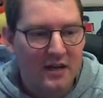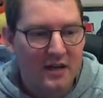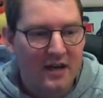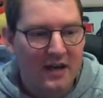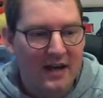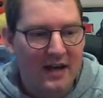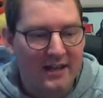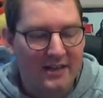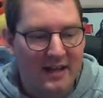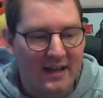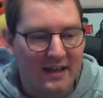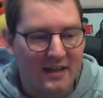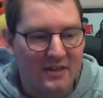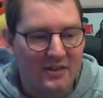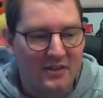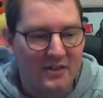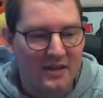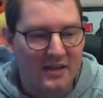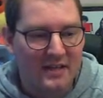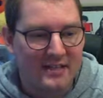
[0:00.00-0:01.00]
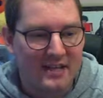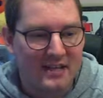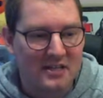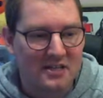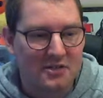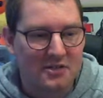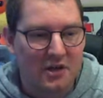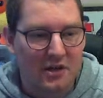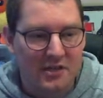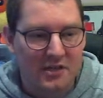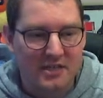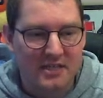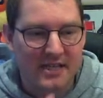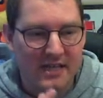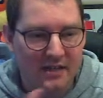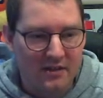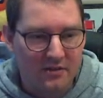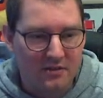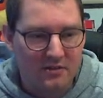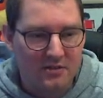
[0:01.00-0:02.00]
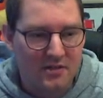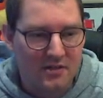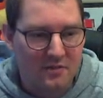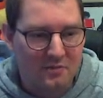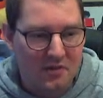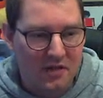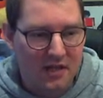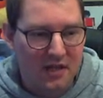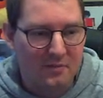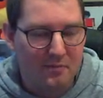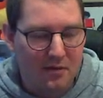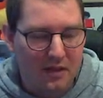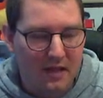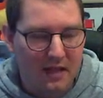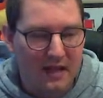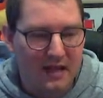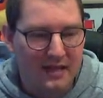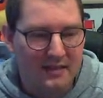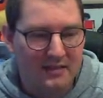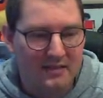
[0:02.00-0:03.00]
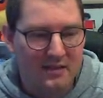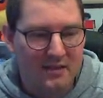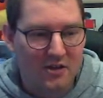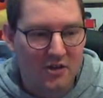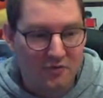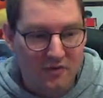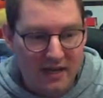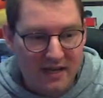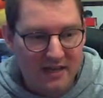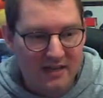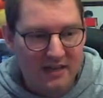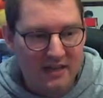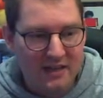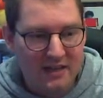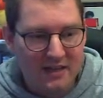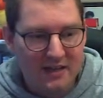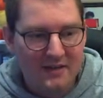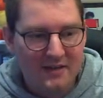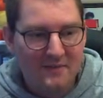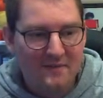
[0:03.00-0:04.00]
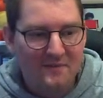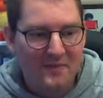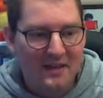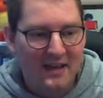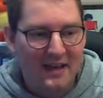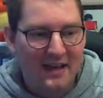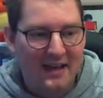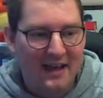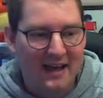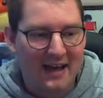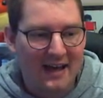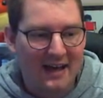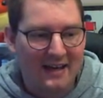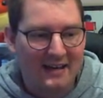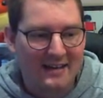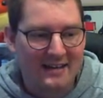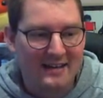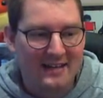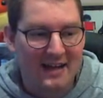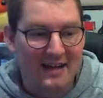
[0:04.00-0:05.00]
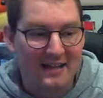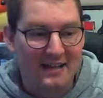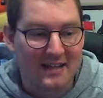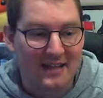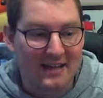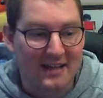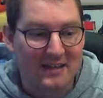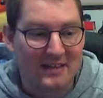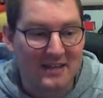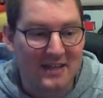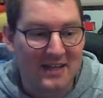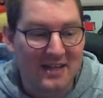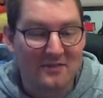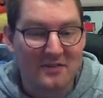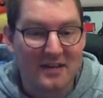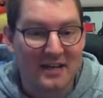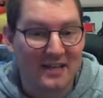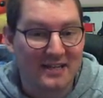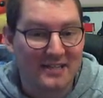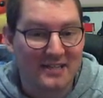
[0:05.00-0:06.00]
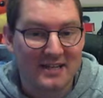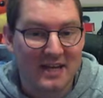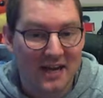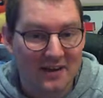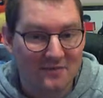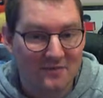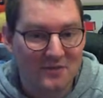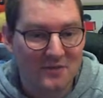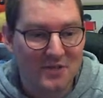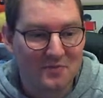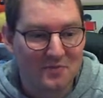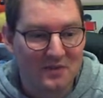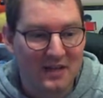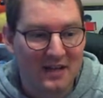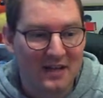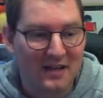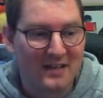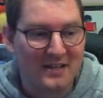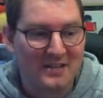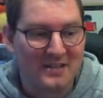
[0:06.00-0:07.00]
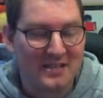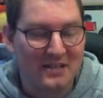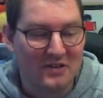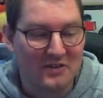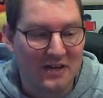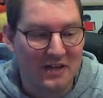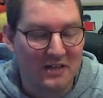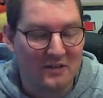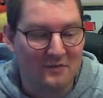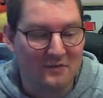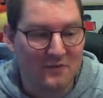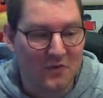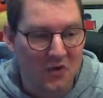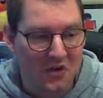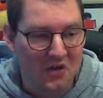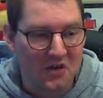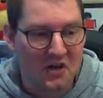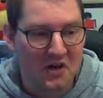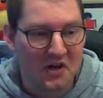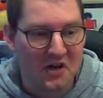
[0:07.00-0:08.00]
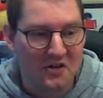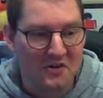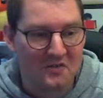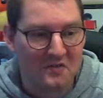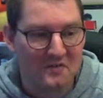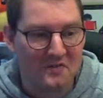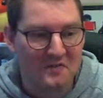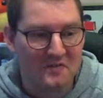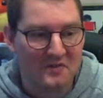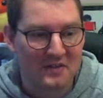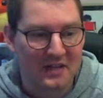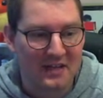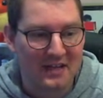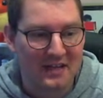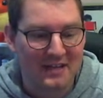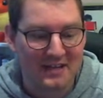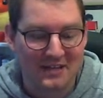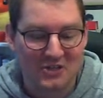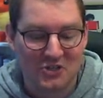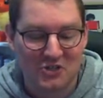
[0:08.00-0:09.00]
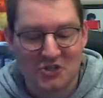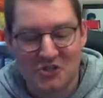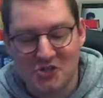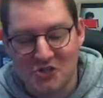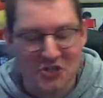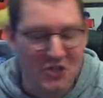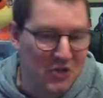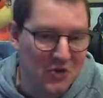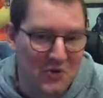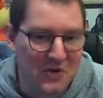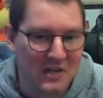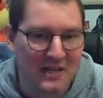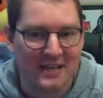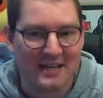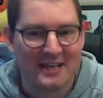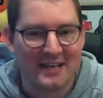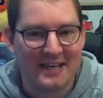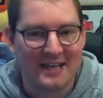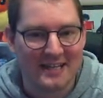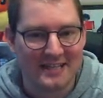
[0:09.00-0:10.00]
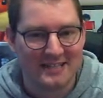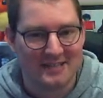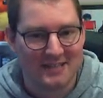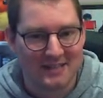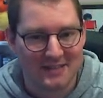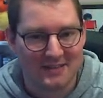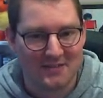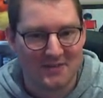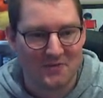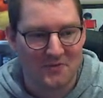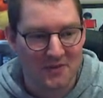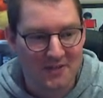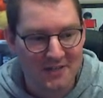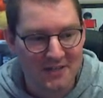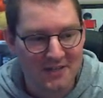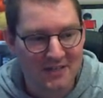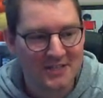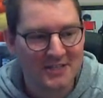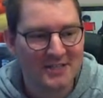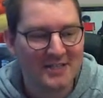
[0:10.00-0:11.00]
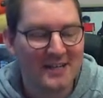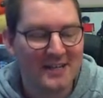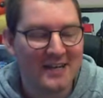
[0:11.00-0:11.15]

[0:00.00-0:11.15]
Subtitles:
I like that it takes a lot of skill to play blight correctly. And I like that even against an average blight, you still get the fun of, like, just duking his lethal rush.